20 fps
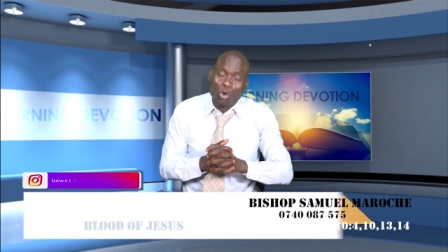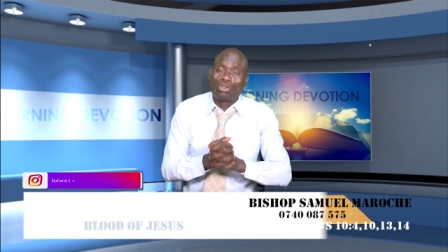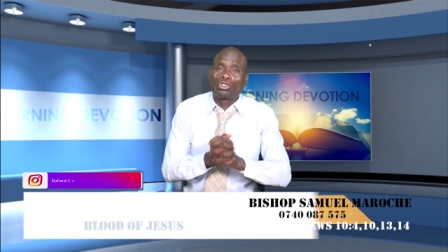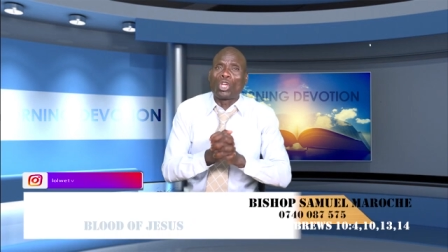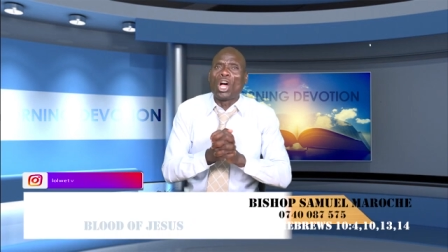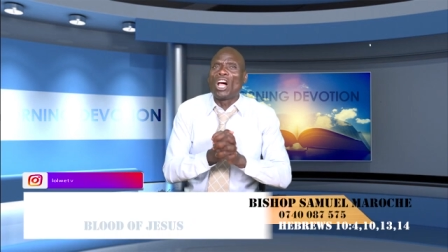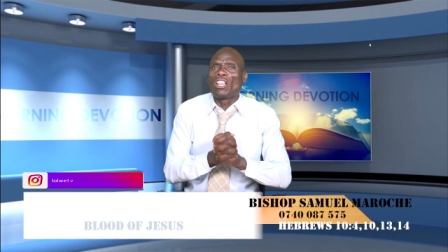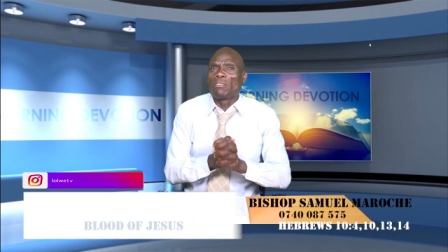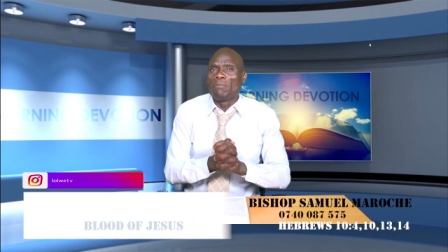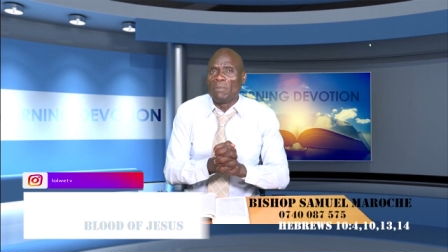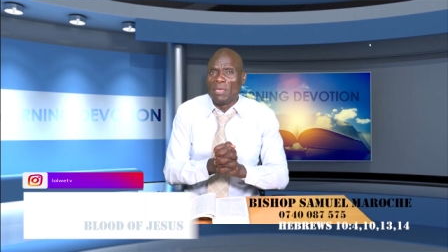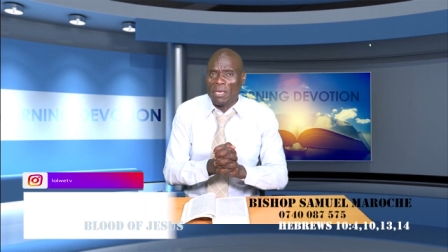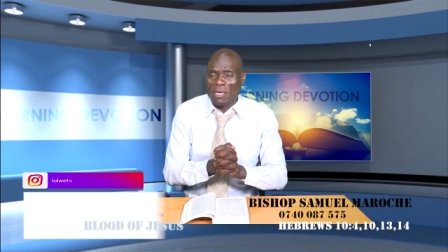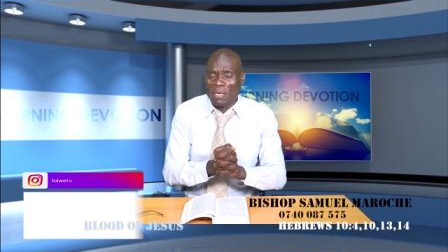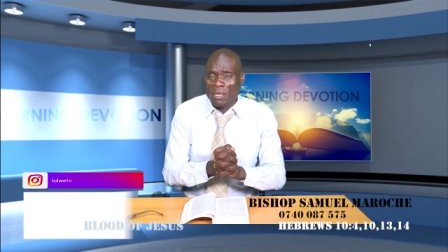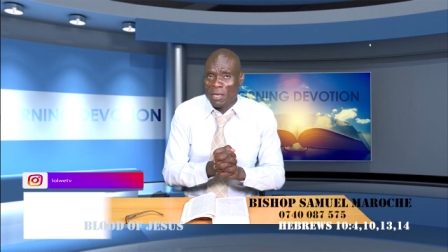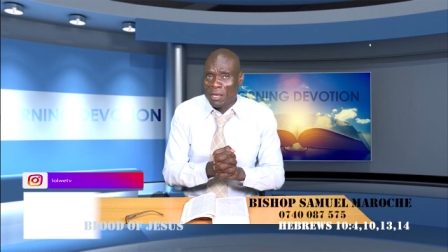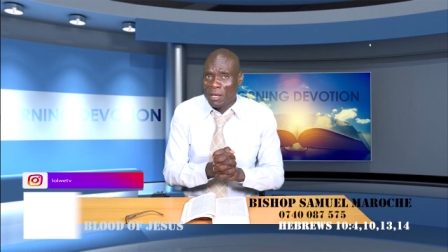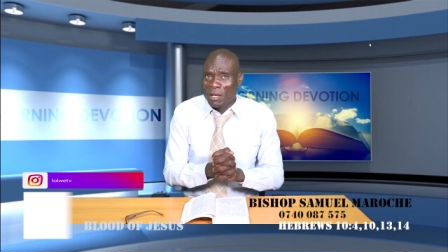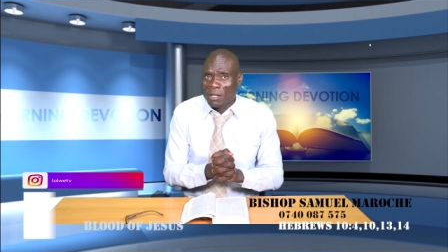who told
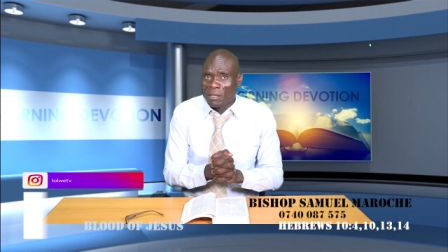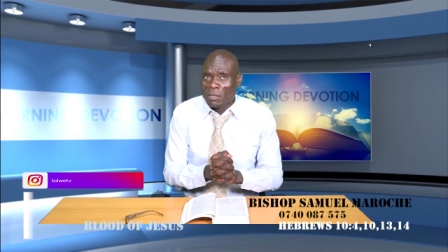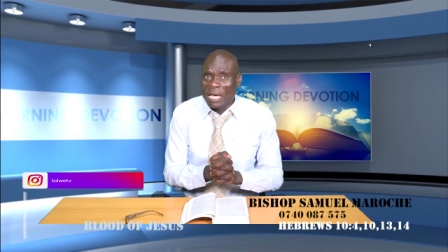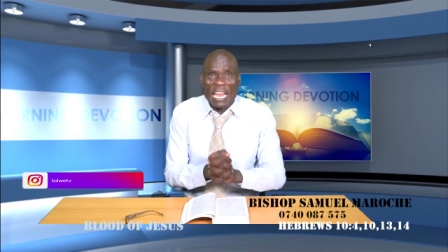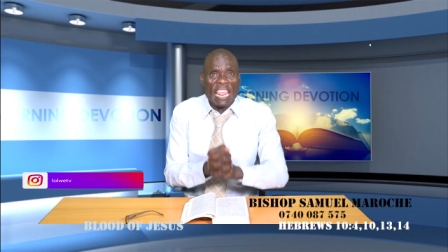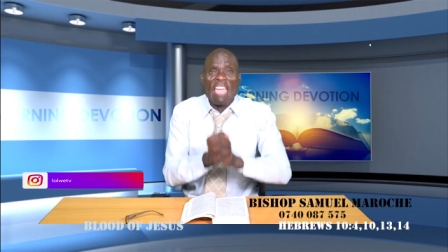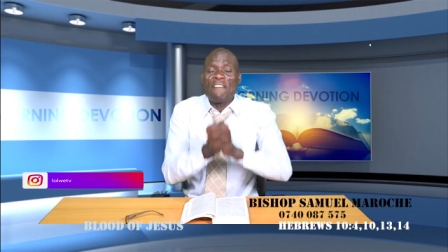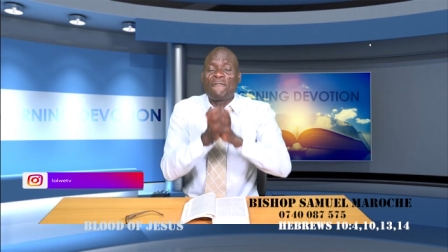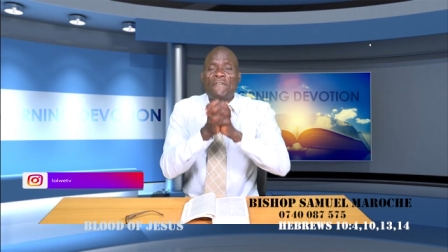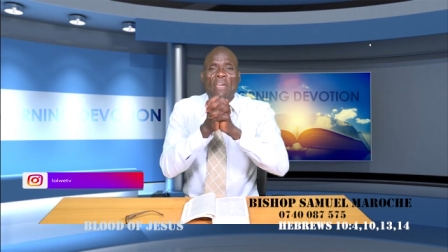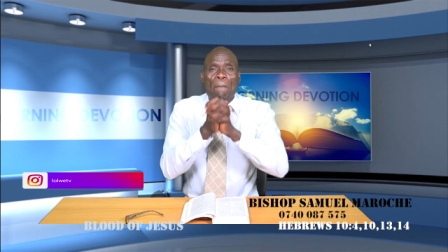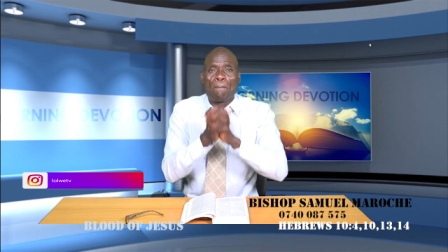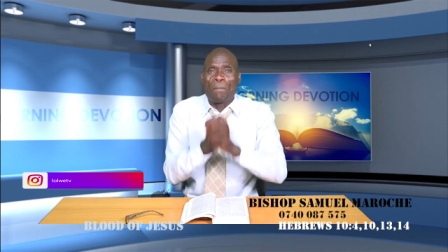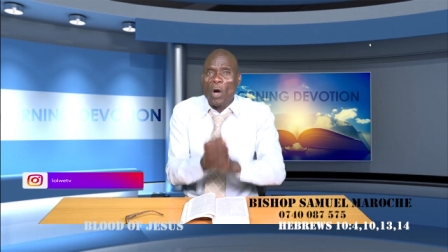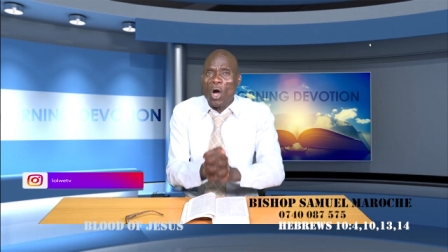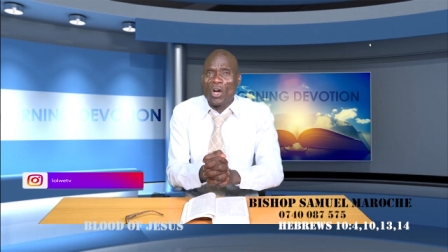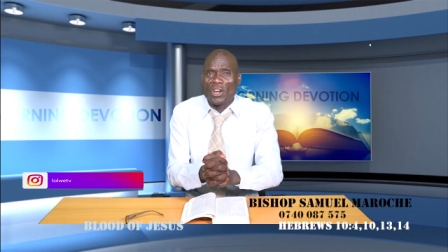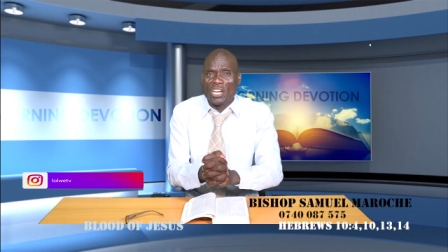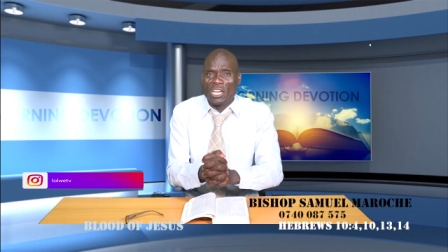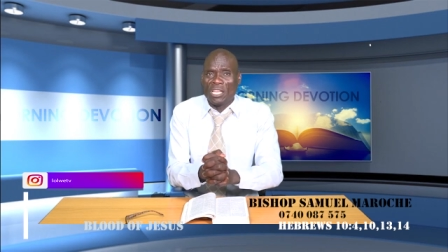me that
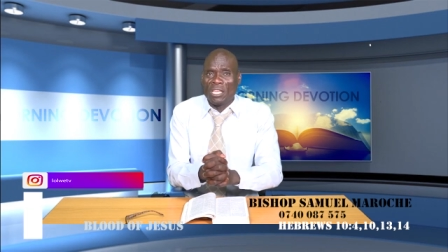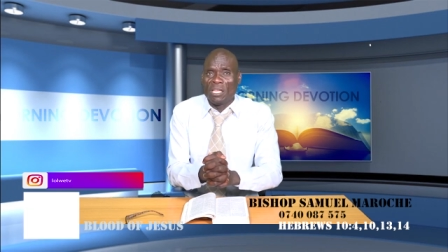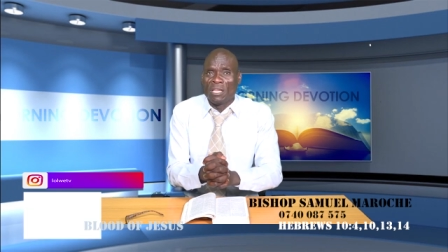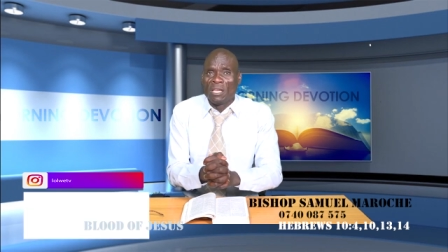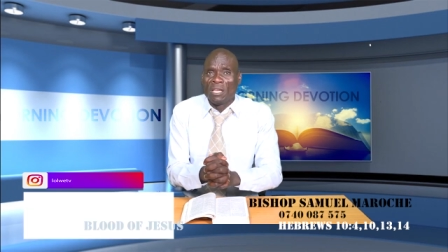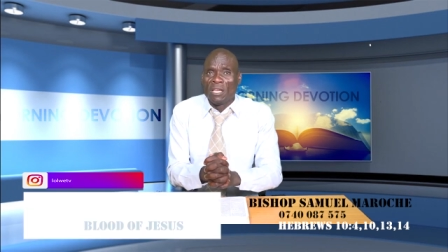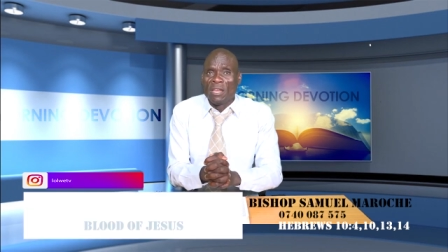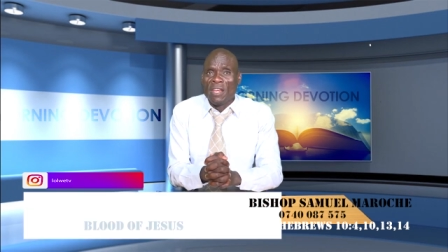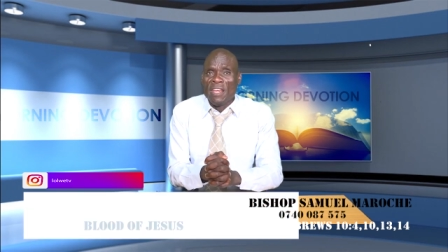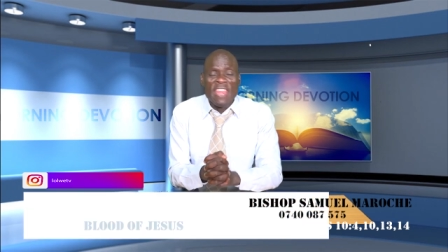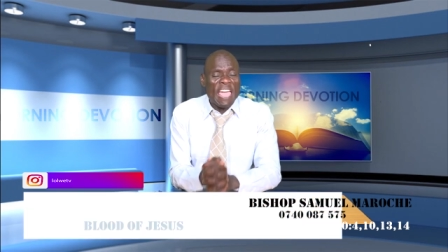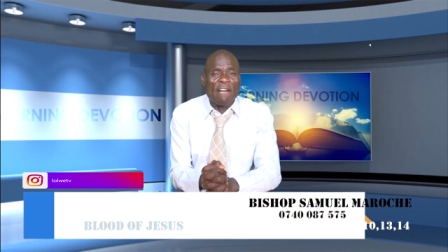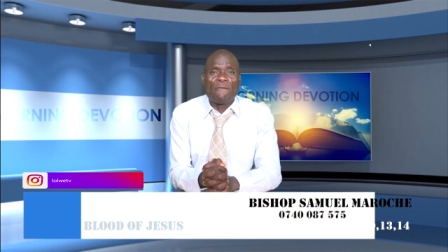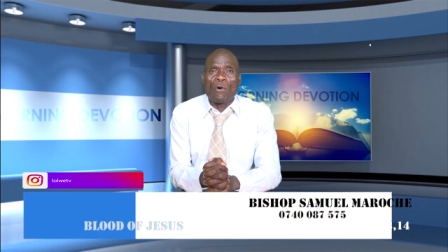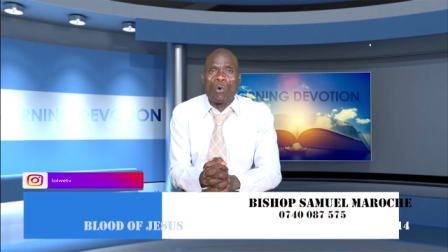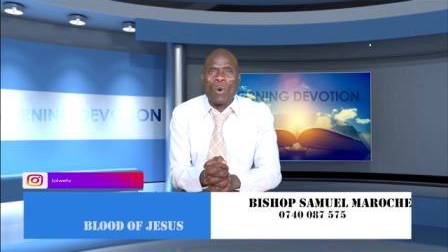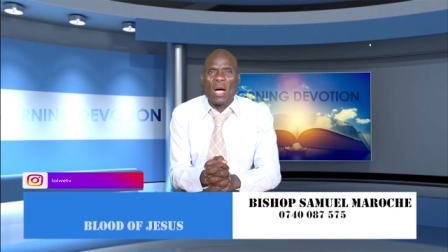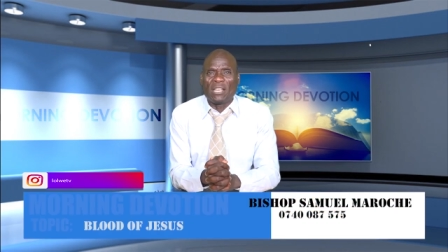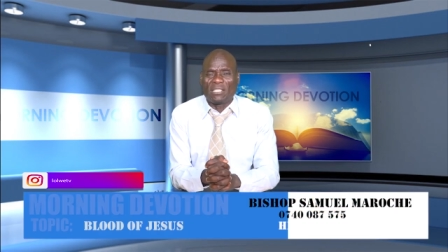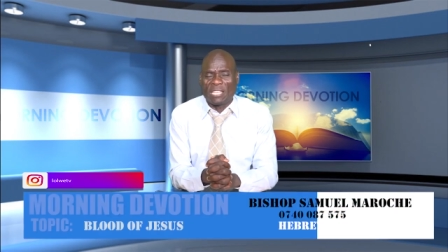everybody
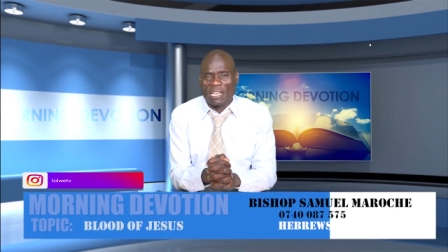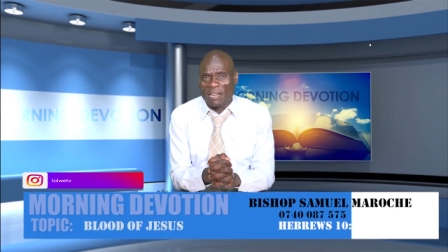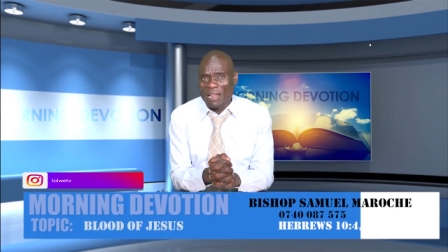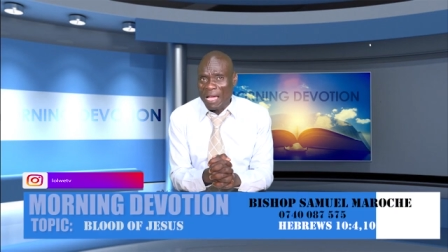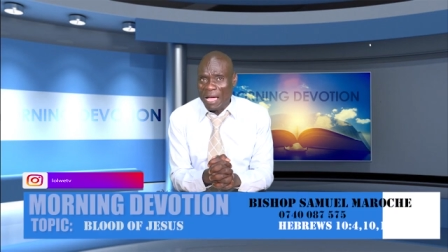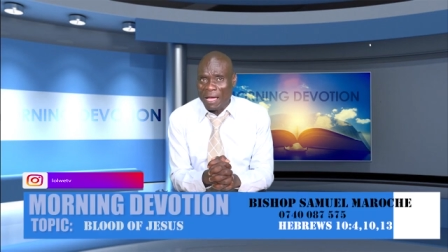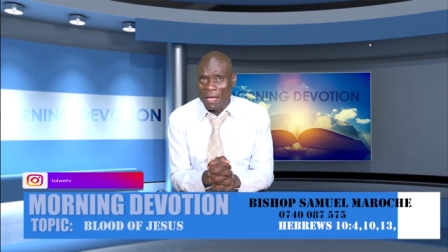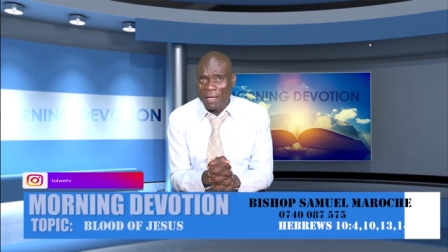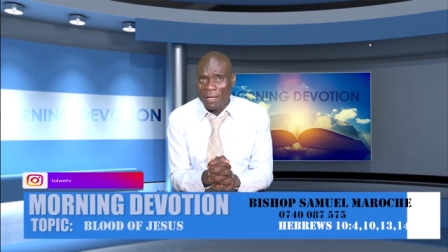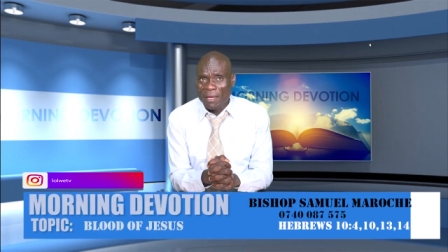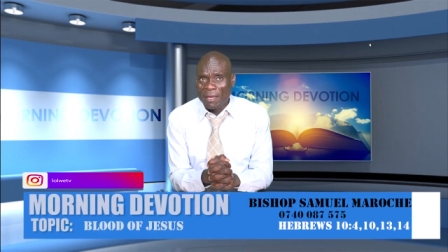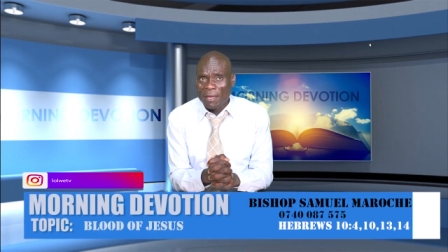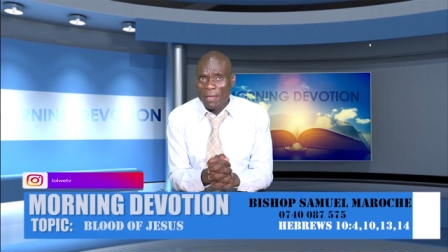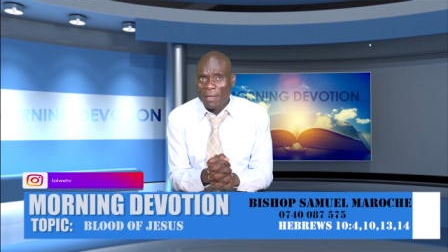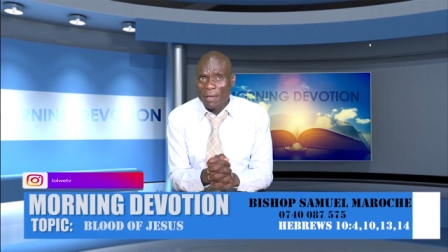never wanted her.